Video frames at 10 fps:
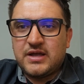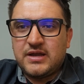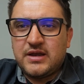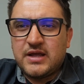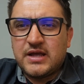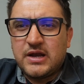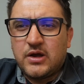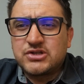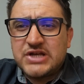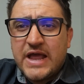in uh,
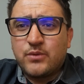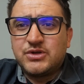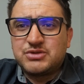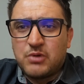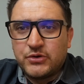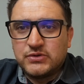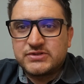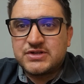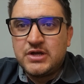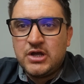large language
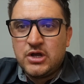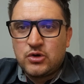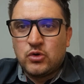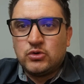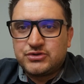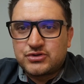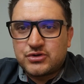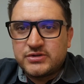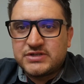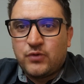models called
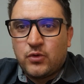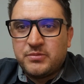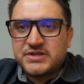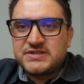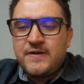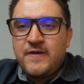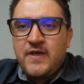transformers.